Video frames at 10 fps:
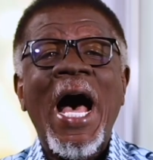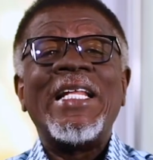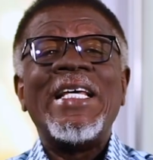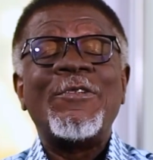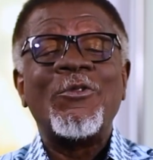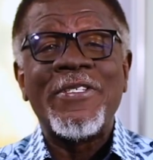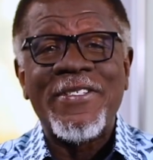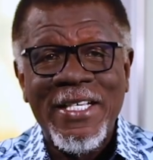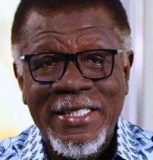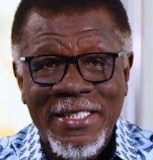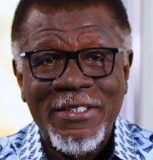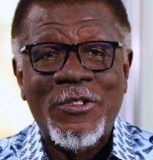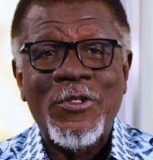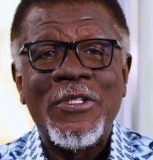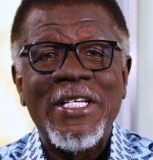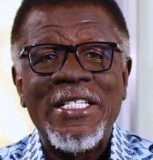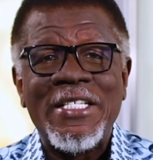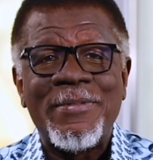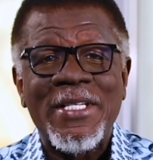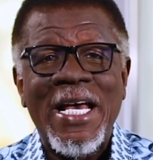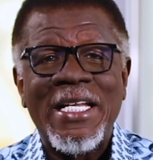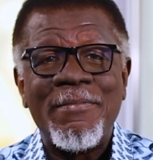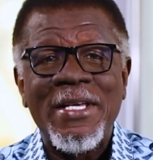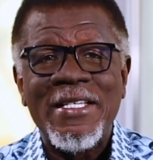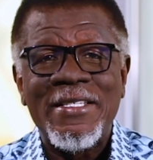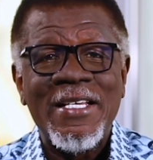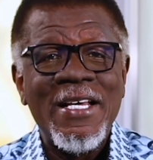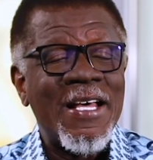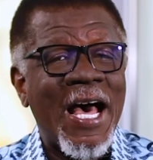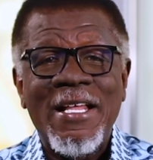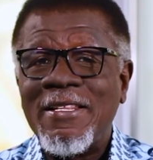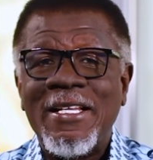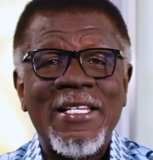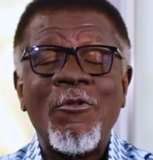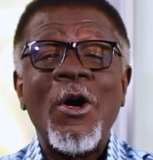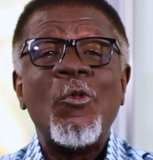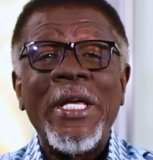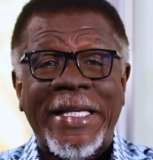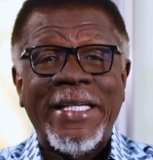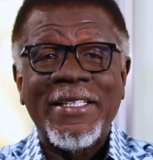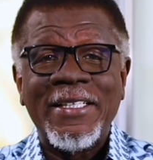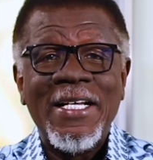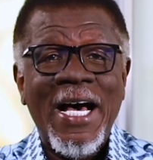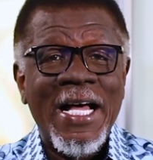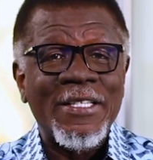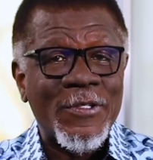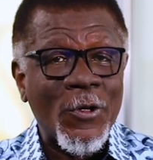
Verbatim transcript: and it will signal to Egypt's enemies that they were weak. And